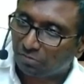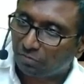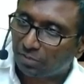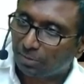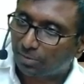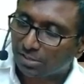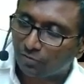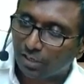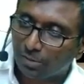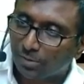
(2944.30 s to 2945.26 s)

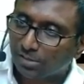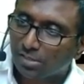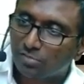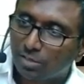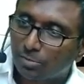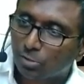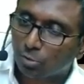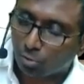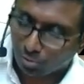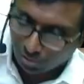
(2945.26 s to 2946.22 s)
50%, 5 pieces will be
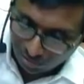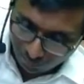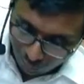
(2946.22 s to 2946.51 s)
sold, then